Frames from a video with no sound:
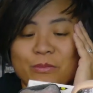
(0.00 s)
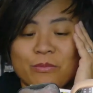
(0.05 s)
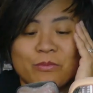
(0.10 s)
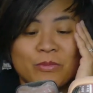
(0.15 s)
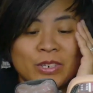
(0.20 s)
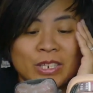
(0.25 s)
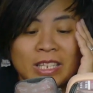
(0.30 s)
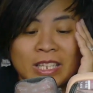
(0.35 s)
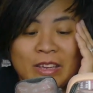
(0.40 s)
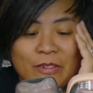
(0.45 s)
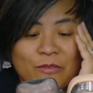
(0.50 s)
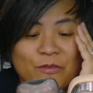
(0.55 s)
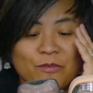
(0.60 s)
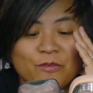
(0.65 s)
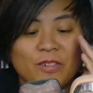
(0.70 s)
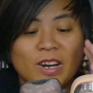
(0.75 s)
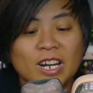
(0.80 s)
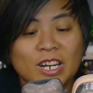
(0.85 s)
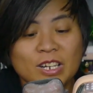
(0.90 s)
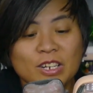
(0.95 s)
really
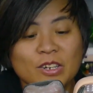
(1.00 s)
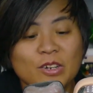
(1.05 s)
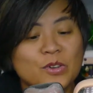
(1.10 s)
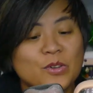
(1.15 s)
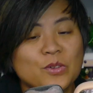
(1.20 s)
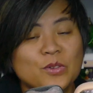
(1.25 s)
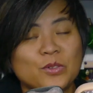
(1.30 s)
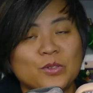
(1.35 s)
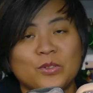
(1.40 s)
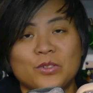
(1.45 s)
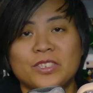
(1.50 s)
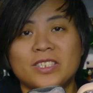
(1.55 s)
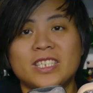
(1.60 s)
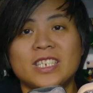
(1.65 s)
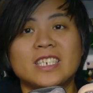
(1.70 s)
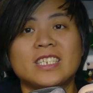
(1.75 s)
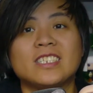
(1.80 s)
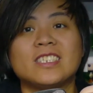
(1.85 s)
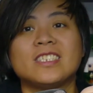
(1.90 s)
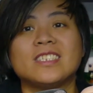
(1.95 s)
Funko
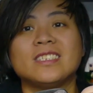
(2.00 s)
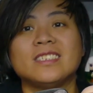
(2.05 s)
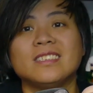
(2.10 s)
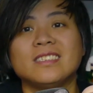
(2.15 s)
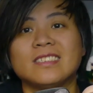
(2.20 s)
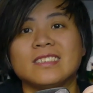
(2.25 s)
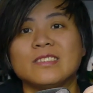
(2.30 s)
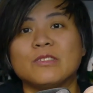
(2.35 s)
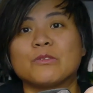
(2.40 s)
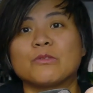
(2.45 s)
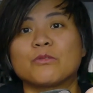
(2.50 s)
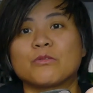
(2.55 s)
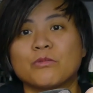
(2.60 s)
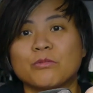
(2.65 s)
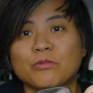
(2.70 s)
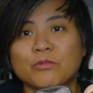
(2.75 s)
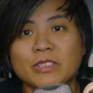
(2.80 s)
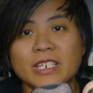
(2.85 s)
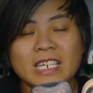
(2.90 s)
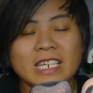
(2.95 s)
did
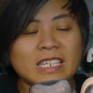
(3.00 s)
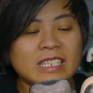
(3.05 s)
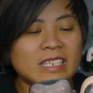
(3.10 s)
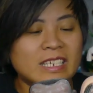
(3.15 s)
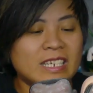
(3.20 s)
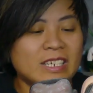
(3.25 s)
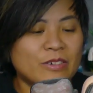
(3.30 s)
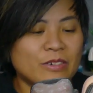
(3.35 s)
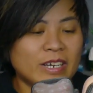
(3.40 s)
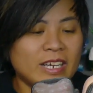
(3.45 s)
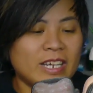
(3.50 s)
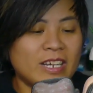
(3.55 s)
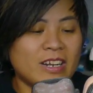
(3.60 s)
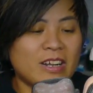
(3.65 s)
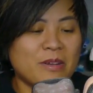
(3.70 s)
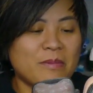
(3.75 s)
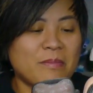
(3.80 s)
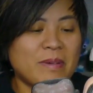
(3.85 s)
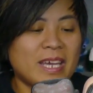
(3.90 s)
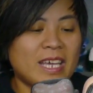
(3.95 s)
really great
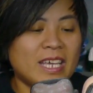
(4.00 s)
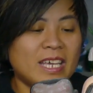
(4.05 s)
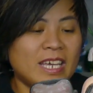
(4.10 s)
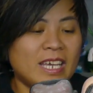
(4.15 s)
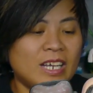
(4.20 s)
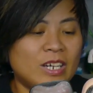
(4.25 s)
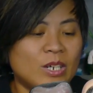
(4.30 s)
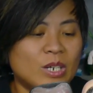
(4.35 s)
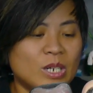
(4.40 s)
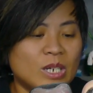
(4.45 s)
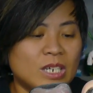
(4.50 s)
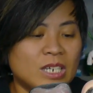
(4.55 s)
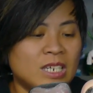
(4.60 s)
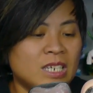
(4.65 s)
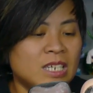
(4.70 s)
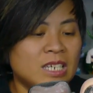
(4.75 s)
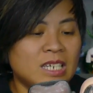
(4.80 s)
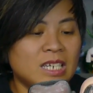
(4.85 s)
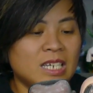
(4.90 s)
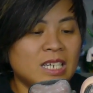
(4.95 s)
on making
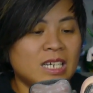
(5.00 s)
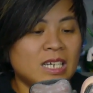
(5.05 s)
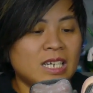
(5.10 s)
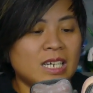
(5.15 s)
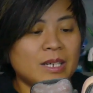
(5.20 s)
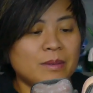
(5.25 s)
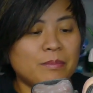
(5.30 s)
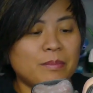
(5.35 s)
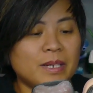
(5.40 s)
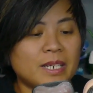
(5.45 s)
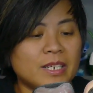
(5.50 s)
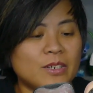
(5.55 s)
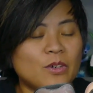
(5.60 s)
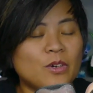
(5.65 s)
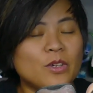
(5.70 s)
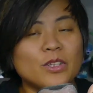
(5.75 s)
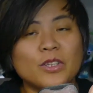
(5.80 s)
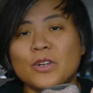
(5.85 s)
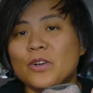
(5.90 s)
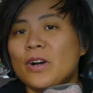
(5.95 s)
her. But
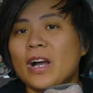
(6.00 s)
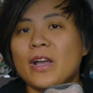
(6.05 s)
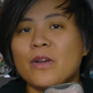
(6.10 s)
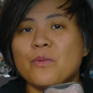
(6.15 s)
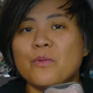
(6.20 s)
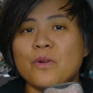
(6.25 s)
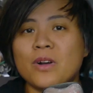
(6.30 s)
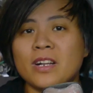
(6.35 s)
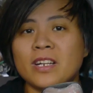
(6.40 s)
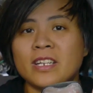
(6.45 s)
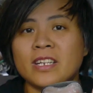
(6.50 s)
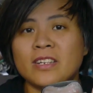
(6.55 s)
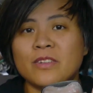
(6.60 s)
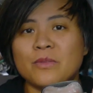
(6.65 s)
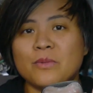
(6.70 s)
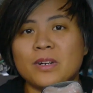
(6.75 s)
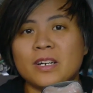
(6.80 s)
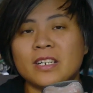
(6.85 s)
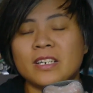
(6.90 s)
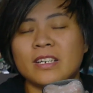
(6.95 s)
although I wanted
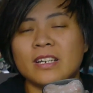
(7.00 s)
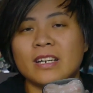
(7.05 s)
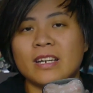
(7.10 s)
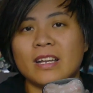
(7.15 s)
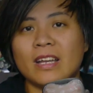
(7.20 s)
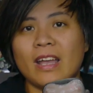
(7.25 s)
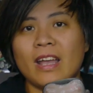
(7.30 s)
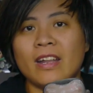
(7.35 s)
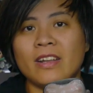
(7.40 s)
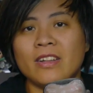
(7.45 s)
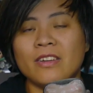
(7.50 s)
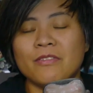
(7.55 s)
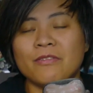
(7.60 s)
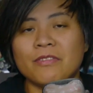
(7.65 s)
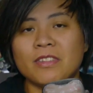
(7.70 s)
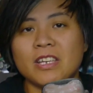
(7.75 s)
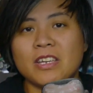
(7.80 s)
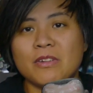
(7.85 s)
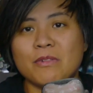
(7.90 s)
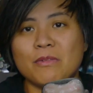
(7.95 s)
one, the
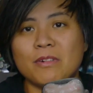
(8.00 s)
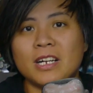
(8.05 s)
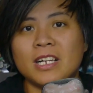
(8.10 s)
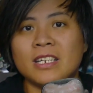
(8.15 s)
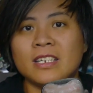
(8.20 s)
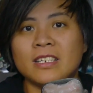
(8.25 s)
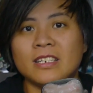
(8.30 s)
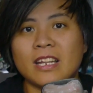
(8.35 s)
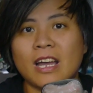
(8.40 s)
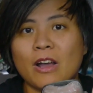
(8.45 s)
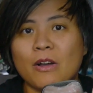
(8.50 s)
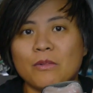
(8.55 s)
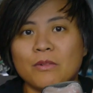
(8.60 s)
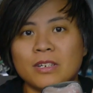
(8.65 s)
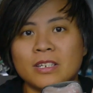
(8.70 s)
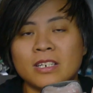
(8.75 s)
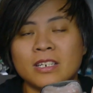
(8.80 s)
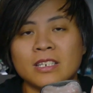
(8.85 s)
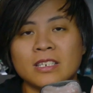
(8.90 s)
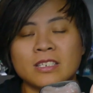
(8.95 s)
NFT one, that
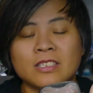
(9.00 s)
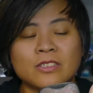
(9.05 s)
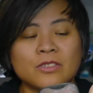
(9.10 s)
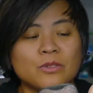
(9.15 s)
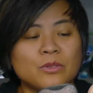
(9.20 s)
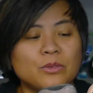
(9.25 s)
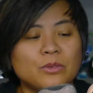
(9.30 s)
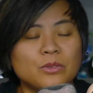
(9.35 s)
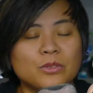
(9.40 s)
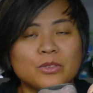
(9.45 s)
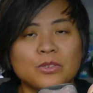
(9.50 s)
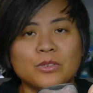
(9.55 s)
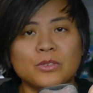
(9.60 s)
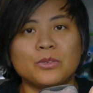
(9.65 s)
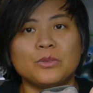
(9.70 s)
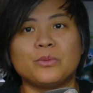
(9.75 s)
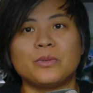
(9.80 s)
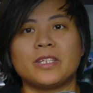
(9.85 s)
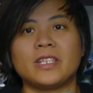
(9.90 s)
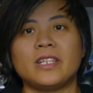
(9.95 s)
one is cool
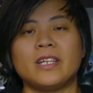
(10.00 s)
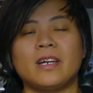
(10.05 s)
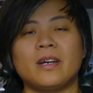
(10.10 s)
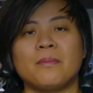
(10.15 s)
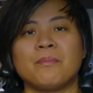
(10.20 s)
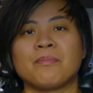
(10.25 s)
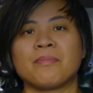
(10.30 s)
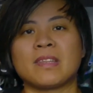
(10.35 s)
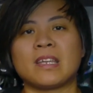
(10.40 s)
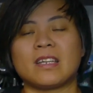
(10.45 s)
too, with the